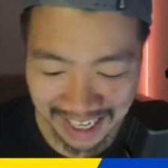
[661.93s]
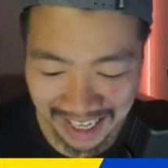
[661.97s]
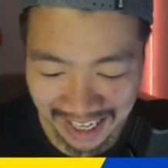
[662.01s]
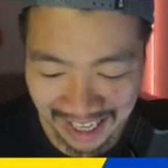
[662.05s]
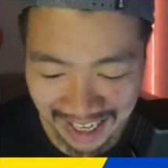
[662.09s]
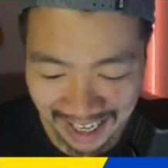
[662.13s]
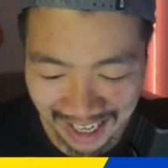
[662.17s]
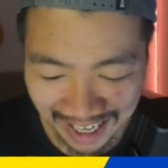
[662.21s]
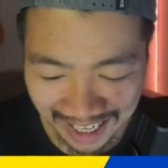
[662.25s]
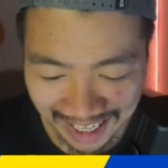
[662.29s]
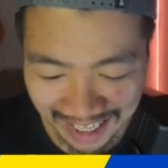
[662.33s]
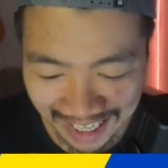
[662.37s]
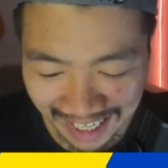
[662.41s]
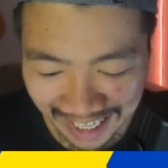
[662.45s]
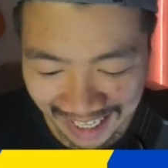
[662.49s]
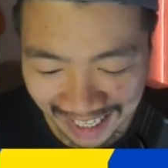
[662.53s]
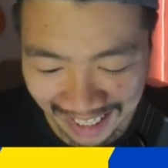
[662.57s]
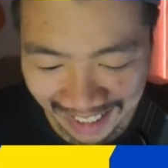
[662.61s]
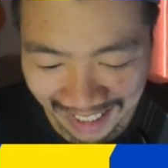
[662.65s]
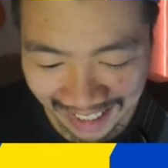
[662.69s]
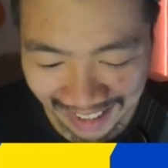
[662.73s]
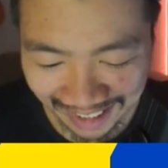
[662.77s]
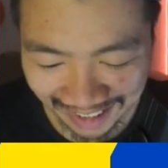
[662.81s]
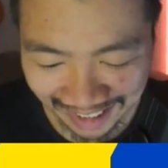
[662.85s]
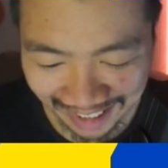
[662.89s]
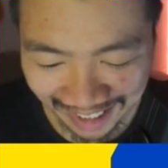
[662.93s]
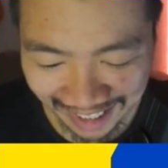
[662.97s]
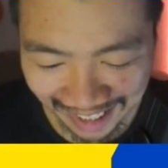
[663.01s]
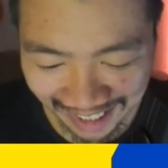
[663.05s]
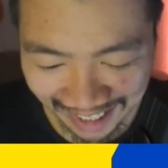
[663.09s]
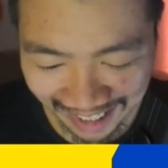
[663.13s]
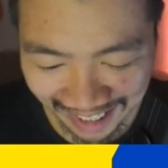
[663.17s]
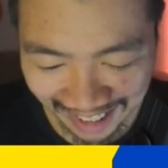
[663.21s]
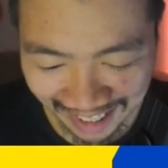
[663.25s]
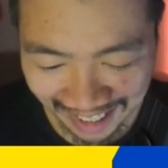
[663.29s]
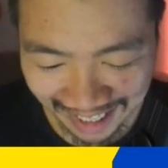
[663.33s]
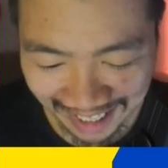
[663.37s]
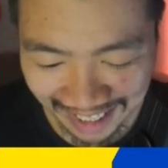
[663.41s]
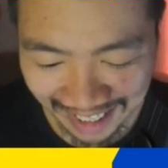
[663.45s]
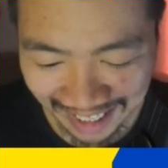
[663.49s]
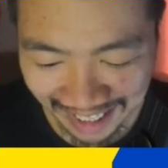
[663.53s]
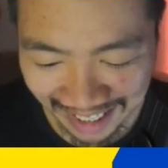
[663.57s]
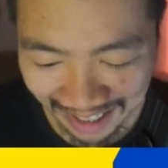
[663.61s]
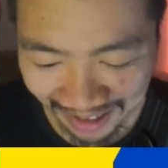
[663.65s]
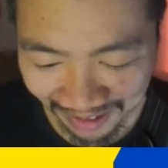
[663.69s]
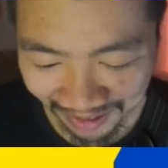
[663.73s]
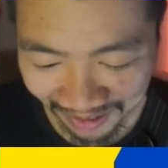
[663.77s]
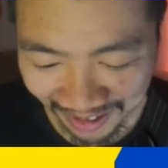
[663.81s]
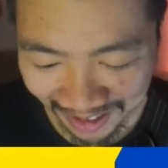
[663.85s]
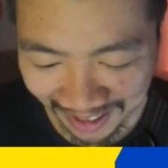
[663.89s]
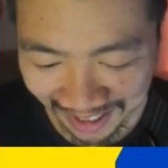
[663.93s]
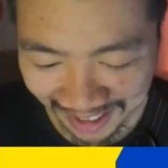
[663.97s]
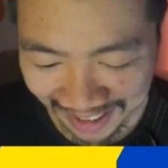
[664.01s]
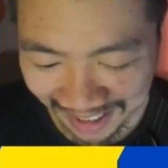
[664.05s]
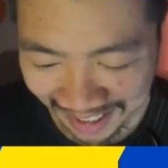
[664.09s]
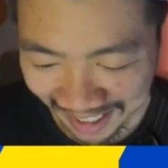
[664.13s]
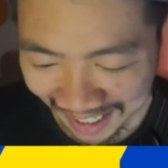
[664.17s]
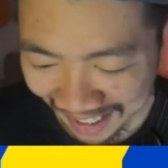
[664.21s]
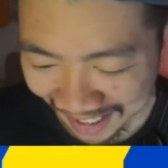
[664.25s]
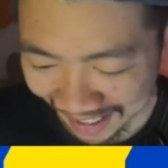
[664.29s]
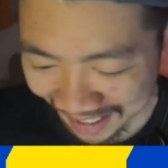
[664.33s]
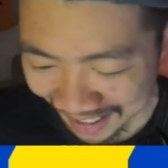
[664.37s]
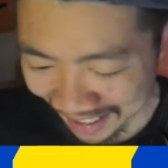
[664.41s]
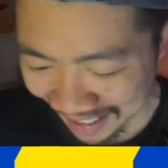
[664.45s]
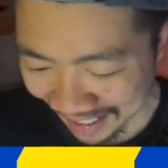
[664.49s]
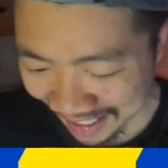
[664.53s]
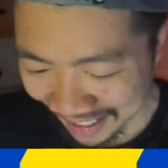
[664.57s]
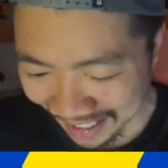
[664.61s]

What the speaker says: I need it. I need it for the set.